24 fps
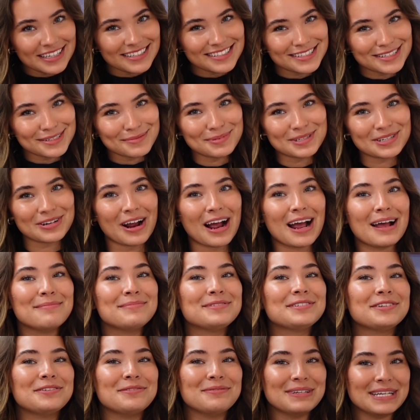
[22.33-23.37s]
to subscribe
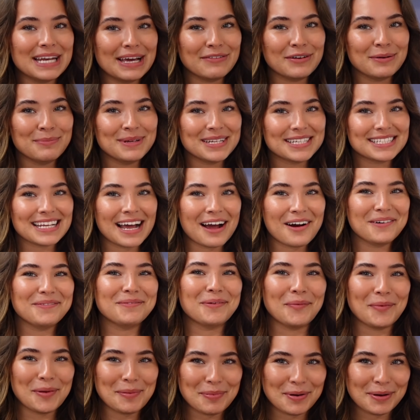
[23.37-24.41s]
so you never miss out
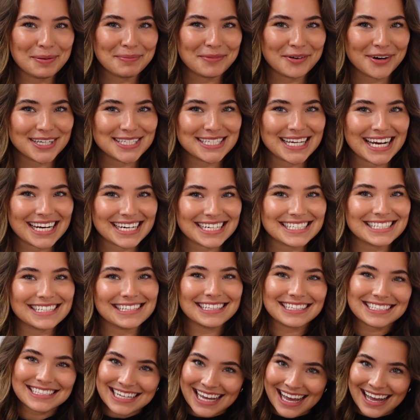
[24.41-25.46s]
when we put more tech to
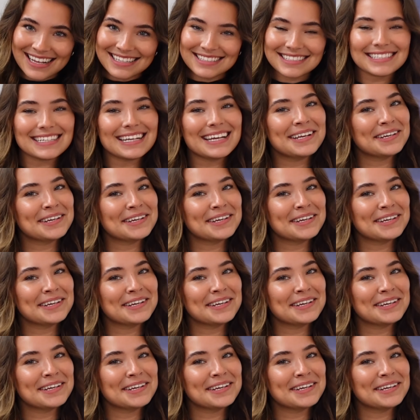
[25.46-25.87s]
the test,